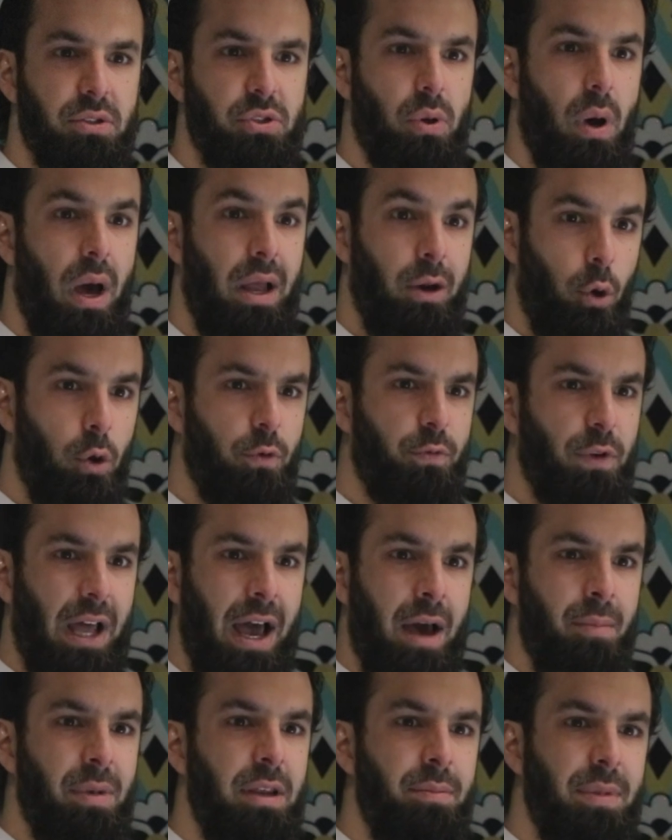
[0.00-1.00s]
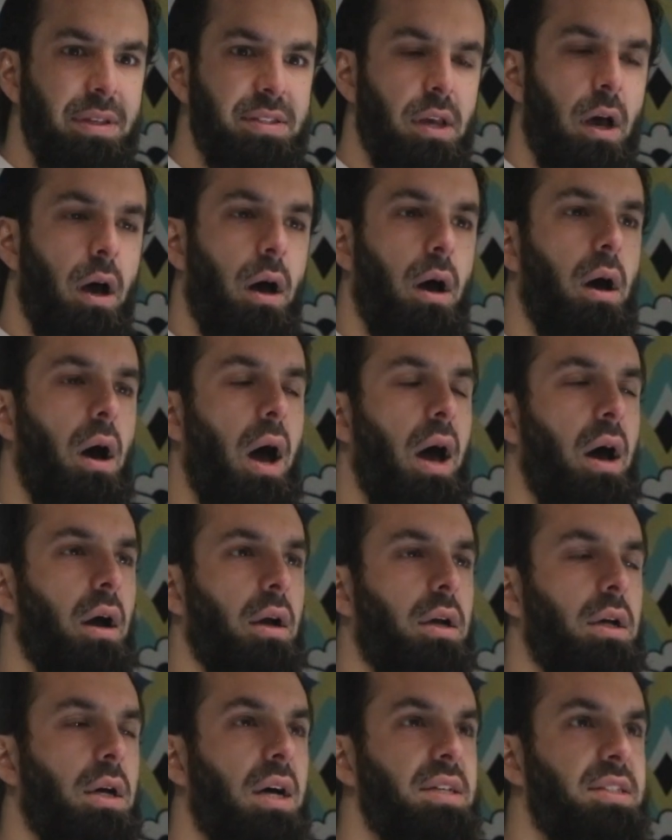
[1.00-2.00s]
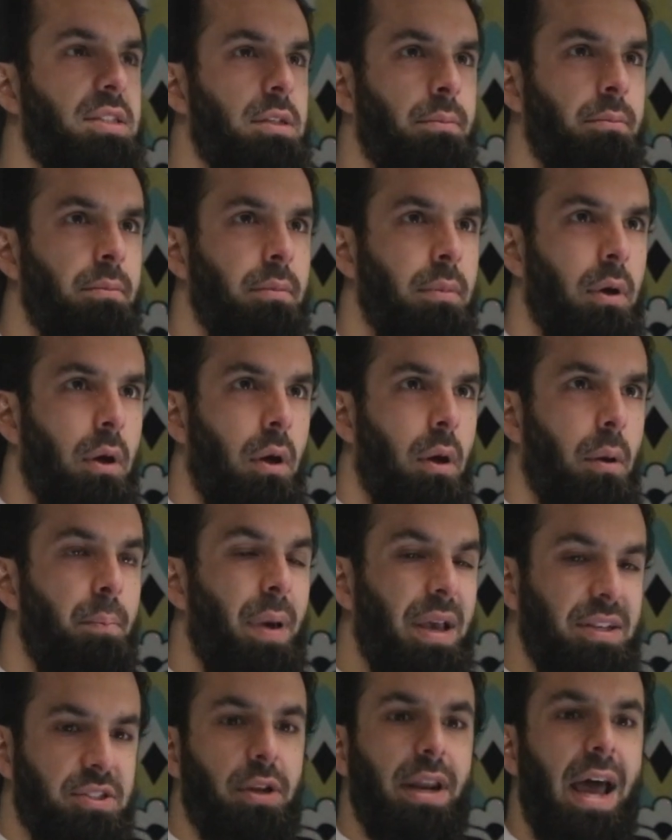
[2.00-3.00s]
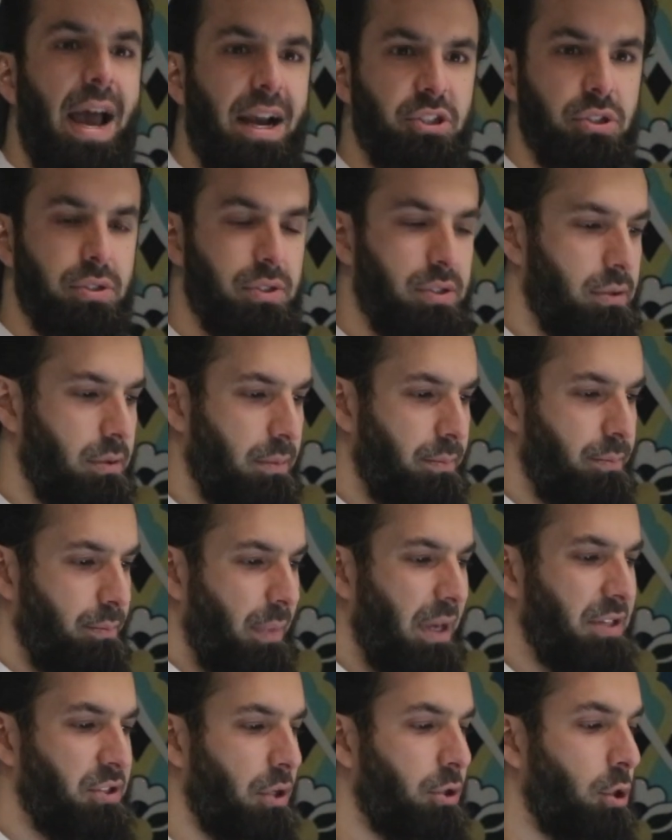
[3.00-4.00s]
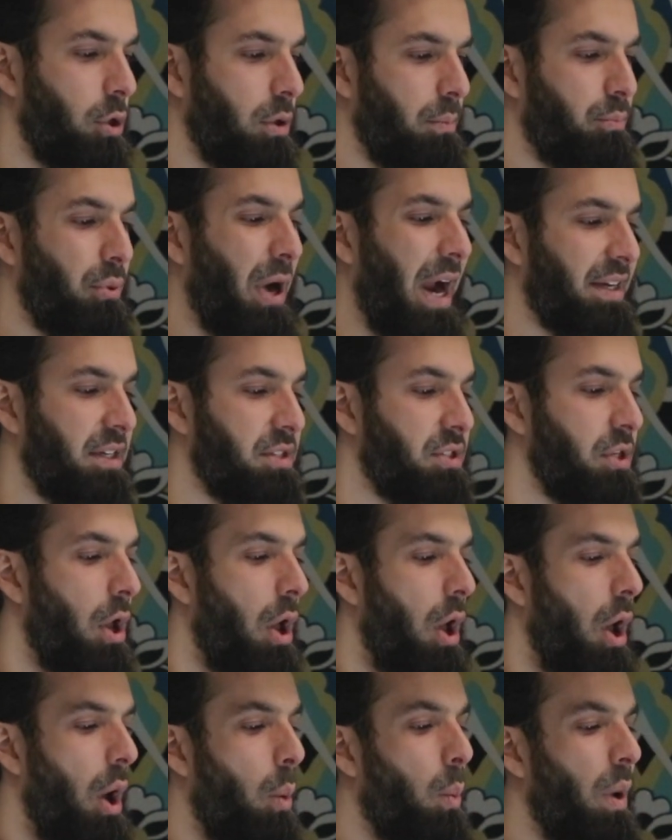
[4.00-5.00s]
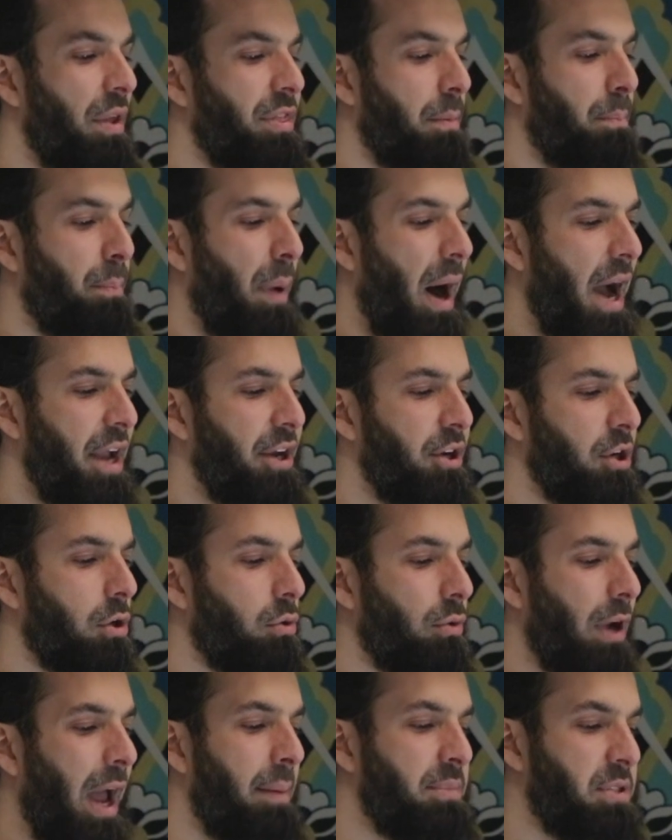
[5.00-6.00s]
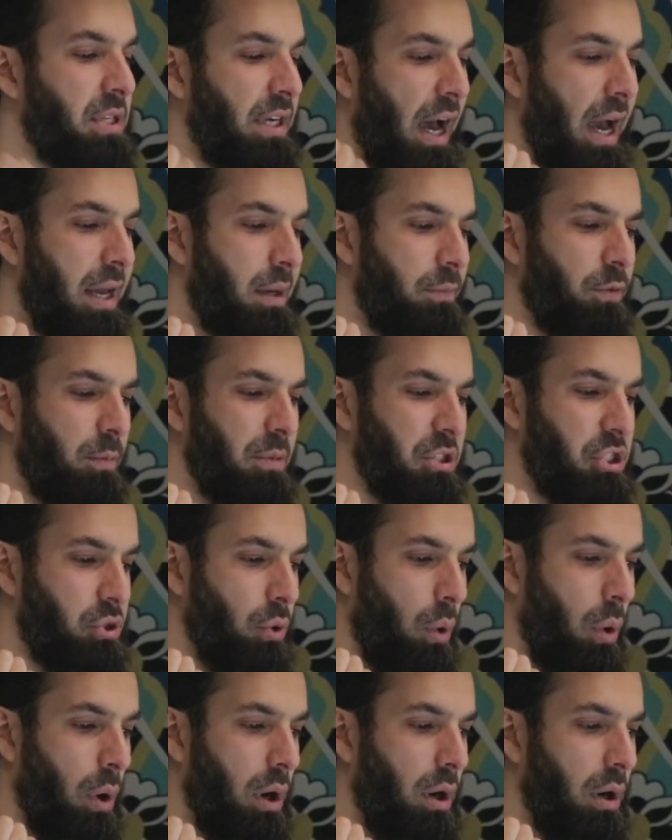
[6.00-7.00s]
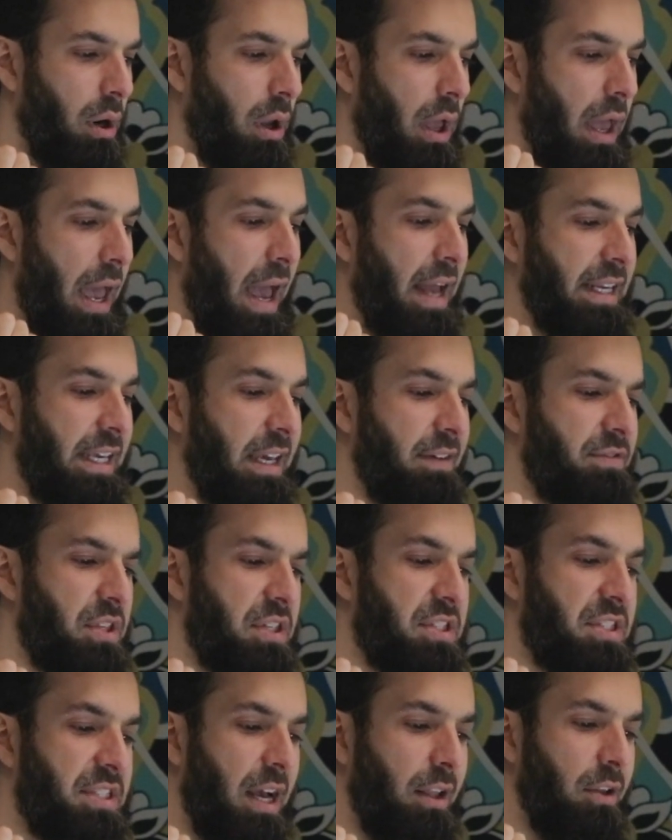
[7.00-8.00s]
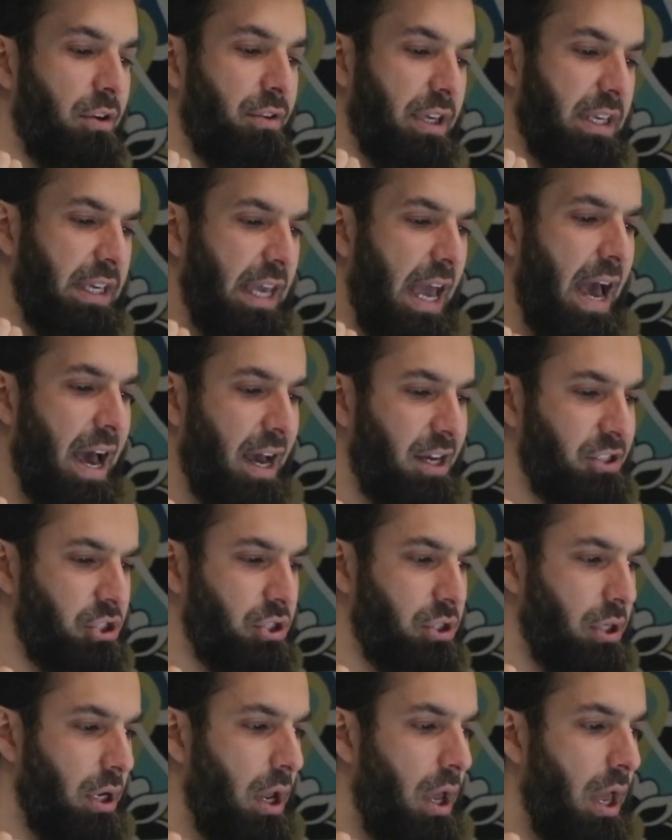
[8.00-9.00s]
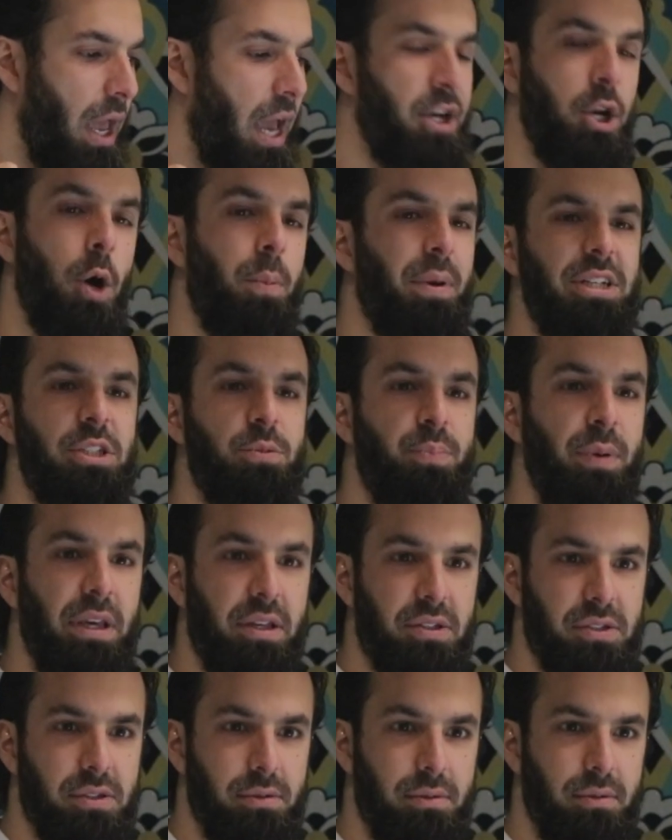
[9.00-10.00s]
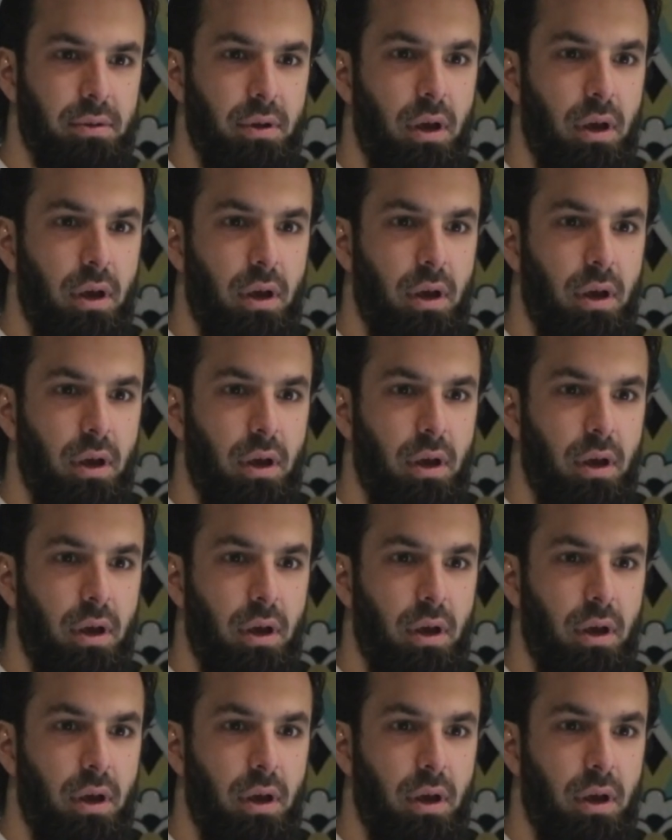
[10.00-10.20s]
So al-urf al-amali means a custom based on actions, based on your practice. When the buyer grabs an item from a store and gives the seller the cash and nobody speaks.